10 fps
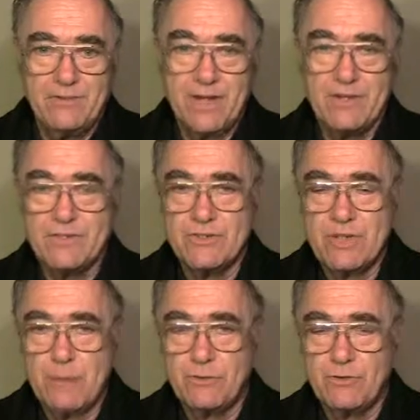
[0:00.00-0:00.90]
Genesis
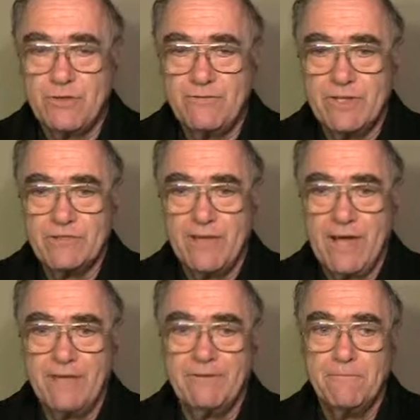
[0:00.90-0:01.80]
chapter 3, verse
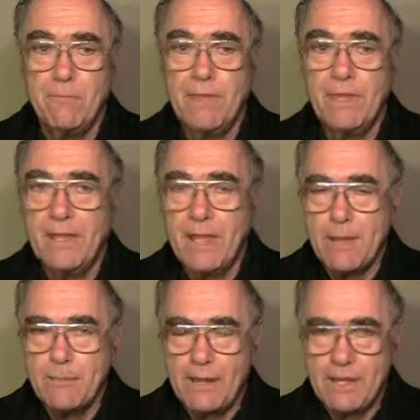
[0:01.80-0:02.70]
5.
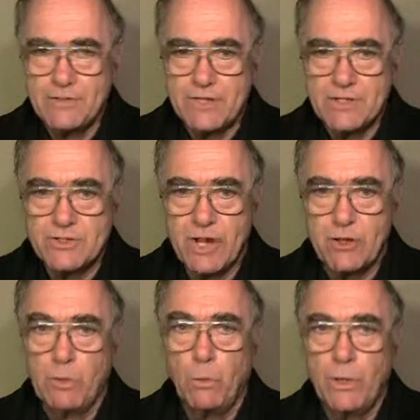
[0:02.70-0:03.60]
He begins his
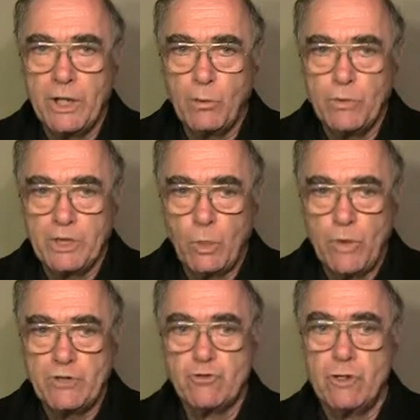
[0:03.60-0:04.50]
terrible work with the
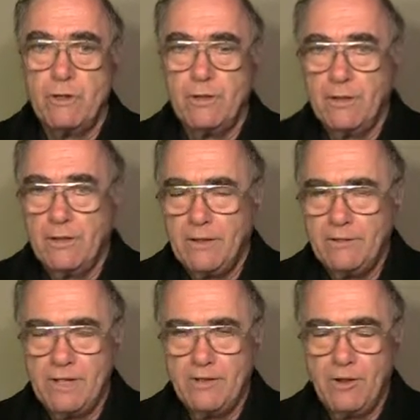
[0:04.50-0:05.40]
question,
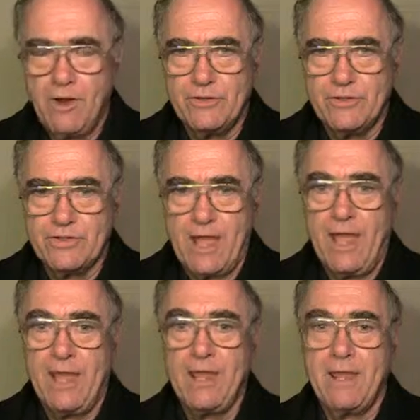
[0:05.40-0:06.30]
did God
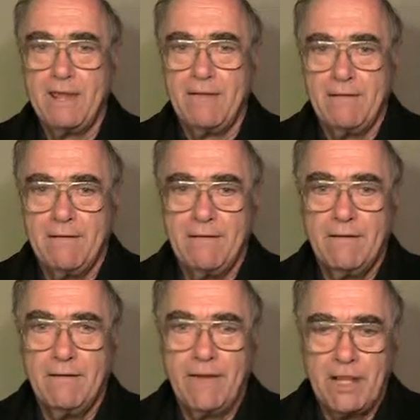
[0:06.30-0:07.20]
say?
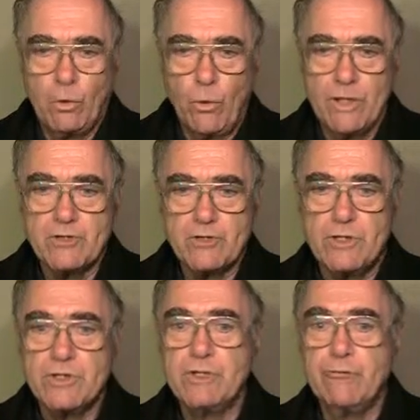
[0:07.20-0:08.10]
It
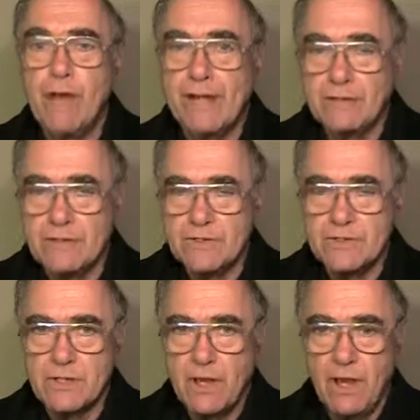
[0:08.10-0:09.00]
questions the
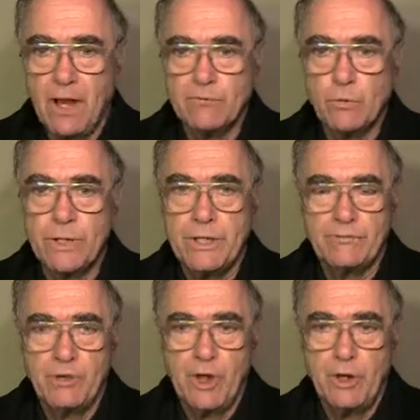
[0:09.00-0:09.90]
rightness of the word
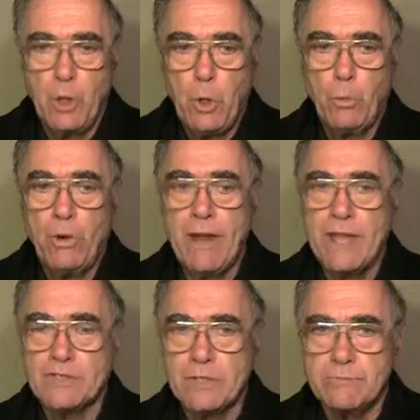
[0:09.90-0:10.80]
of God,
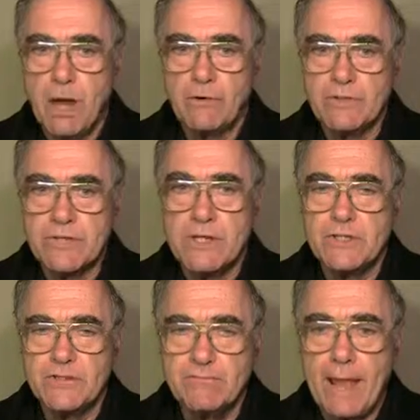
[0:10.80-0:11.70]
whereas the moral
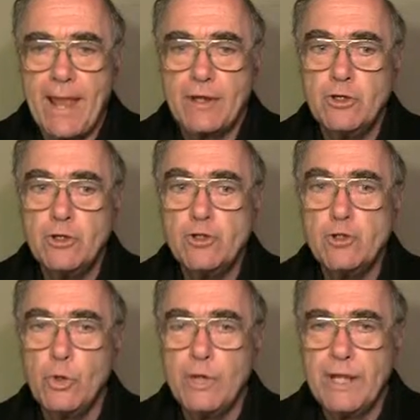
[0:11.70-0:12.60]
sense of man
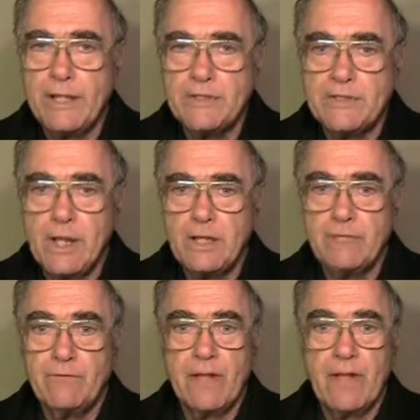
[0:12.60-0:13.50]
should
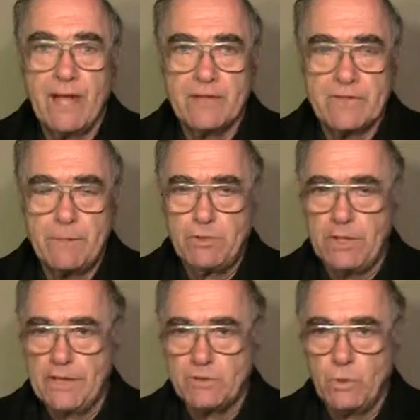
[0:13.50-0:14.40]
instinctively accept
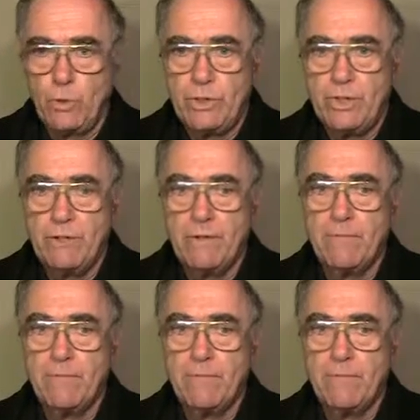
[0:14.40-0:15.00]
it as good.